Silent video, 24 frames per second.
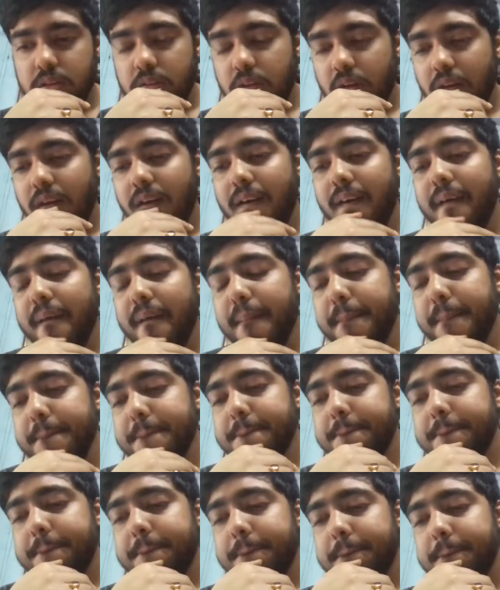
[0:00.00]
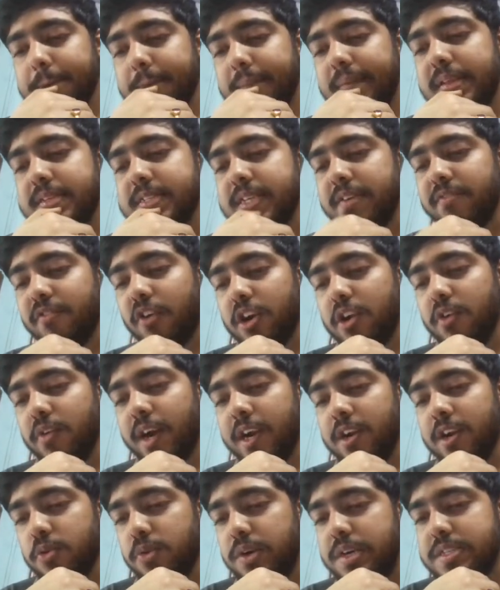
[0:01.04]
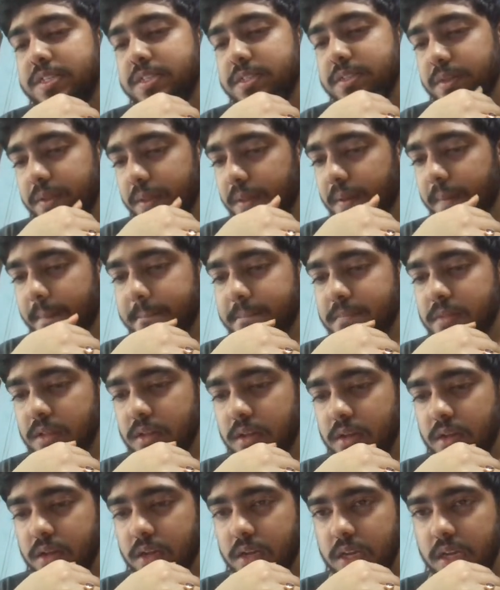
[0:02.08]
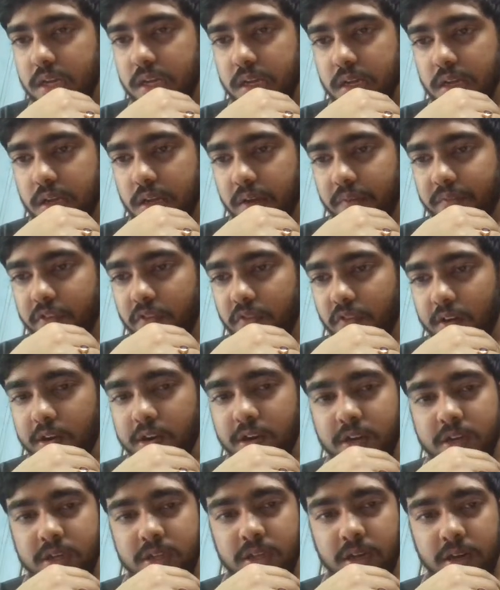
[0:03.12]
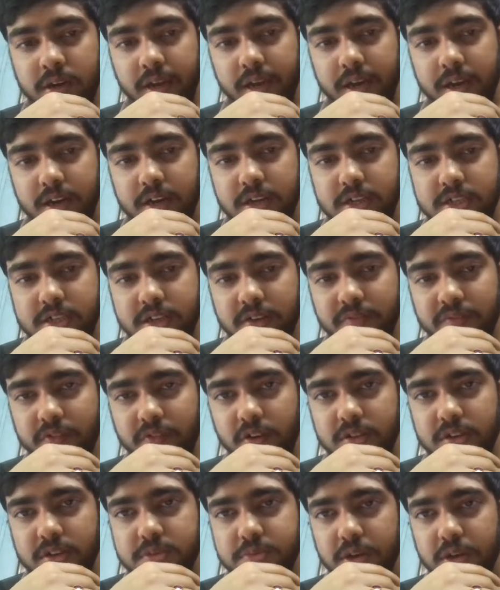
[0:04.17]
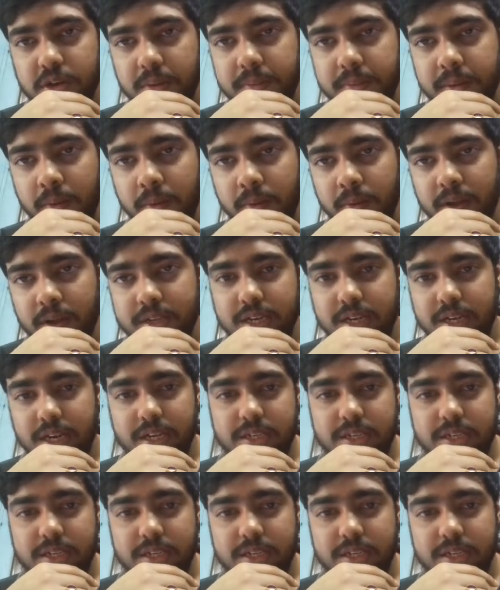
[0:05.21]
Uh, See, what you can do is, if you want the recursion for this problem, okay, I'll